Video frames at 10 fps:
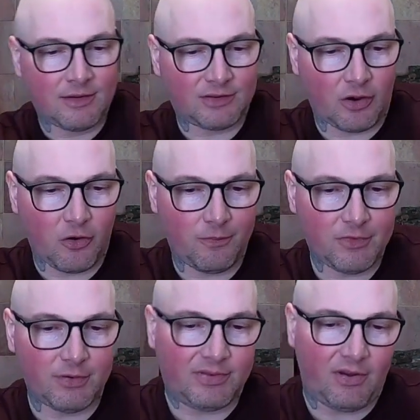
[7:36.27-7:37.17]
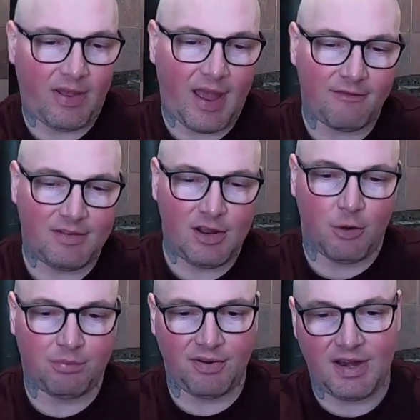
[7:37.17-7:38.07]
So you still have
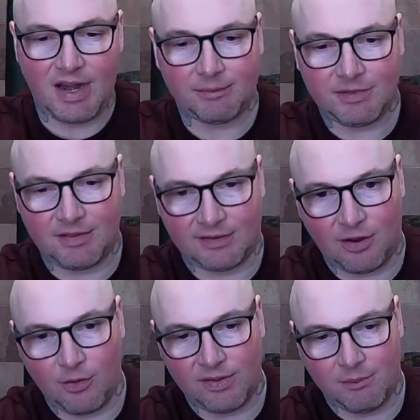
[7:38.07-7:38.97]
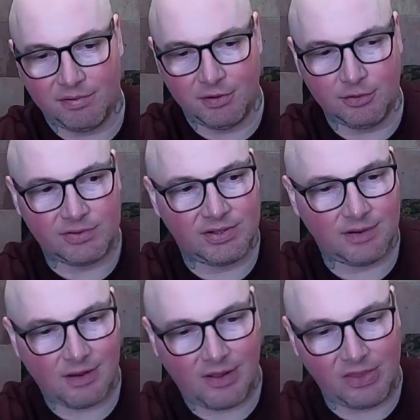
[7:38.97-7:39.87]
neoprene up to the toe of the boot
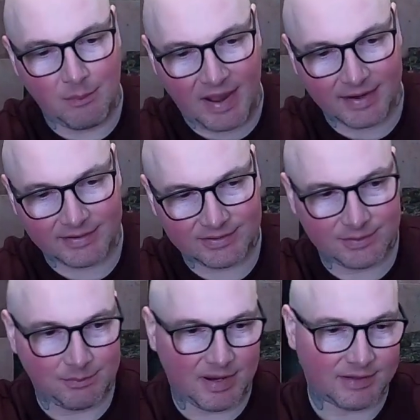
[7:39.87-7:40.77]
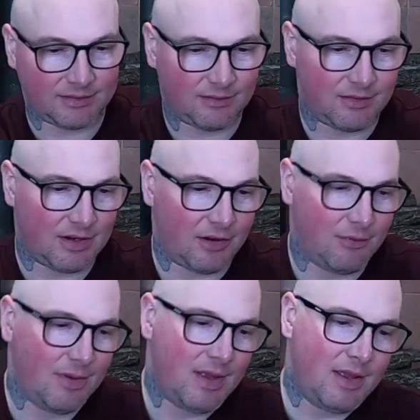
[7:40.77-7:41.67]
on the Mucks, but you
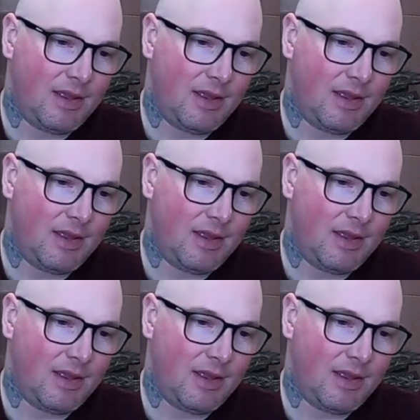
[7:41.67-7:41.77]
know,